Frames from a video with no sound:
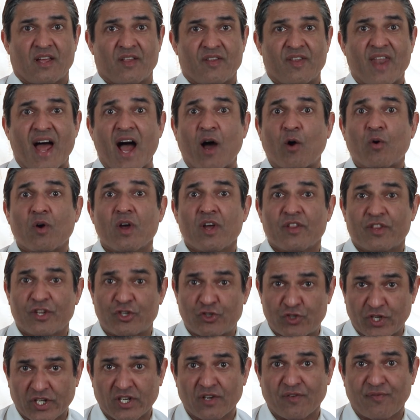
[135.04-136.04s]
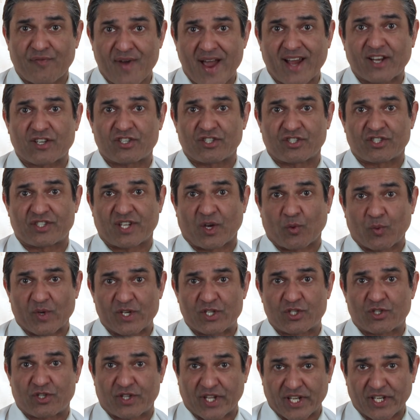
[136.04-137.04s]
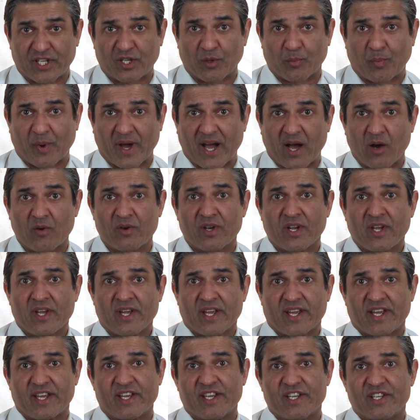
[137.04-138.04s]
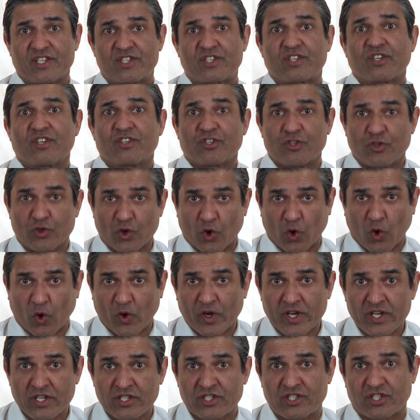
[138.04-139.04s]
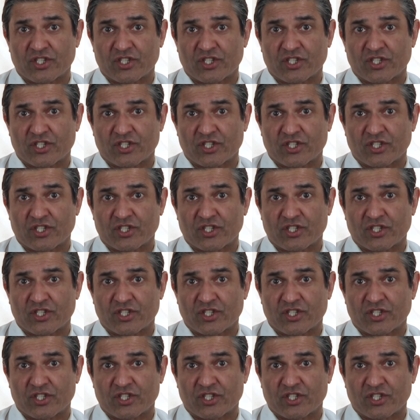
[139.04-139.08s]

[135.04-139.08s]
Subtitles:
Now, the trigger factors that we think about is noise,